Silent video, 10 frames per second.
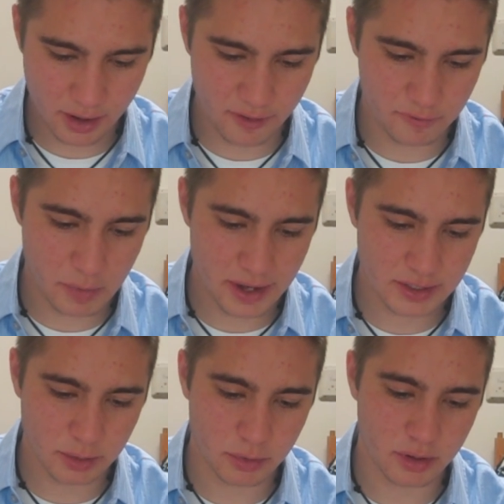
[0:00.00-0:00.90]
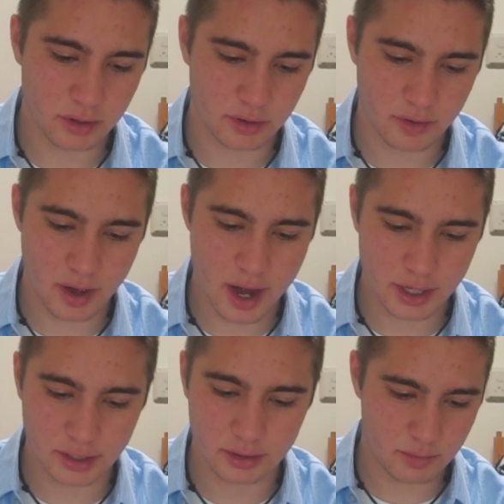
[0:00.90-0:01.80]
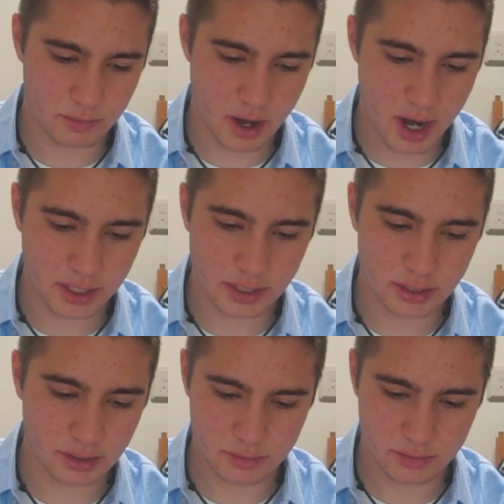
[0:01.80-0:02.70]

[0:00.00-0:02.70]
I have basketball, karate, hockey,